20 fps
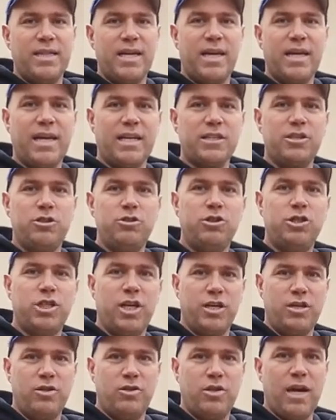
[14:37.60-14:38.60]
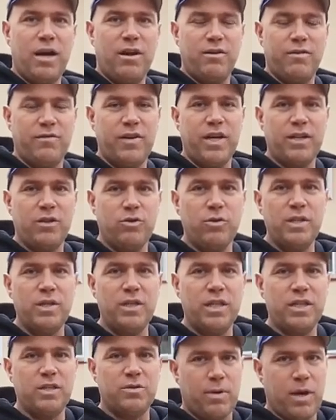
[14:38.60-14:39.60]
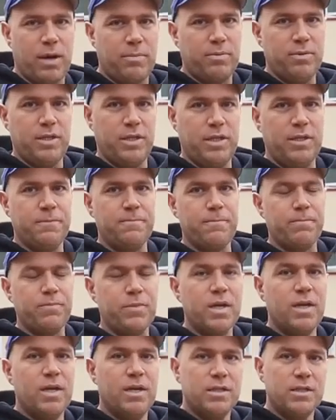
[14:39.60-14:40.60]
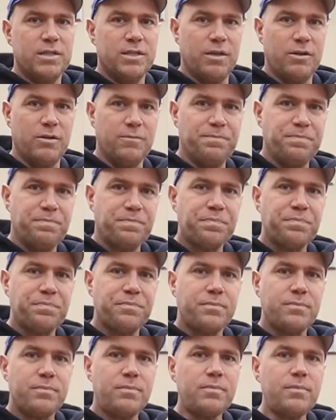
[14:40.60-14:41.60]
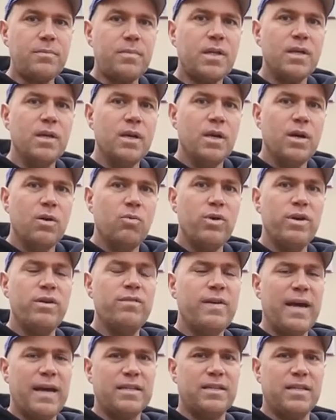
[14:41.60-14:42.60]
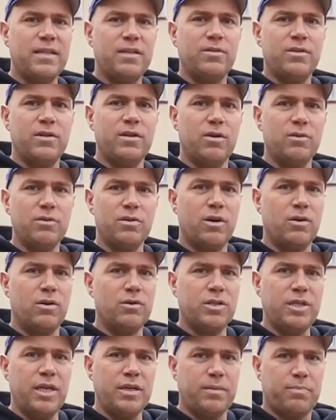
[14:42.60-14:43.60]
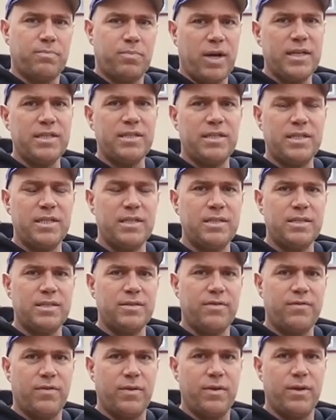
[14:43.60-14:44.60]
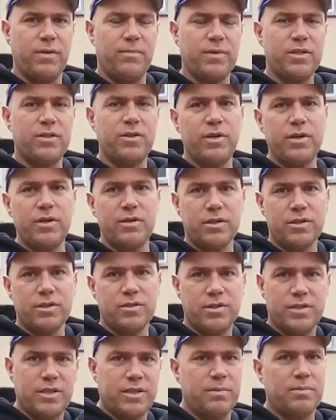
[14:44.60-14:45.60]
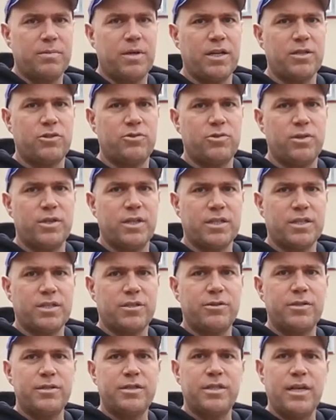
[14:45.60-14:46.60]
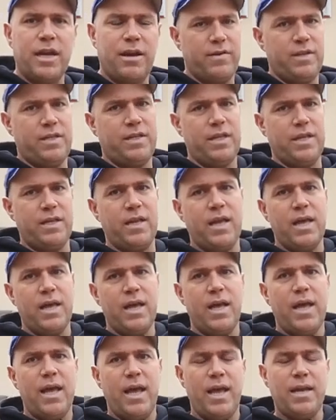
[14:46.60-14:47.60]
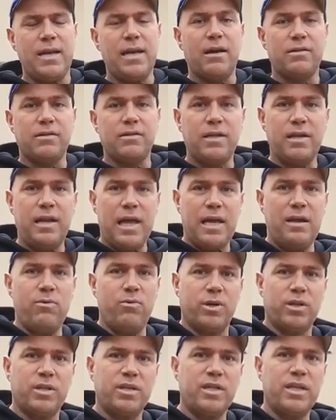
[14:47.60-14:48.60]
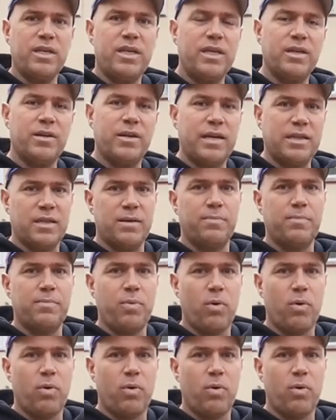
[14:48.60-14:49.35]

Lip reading: They can actually shut you down if you're not doing things properly. So we've had to negotiate the prices for the materials, the subcontractors, everything. And now today we're here at the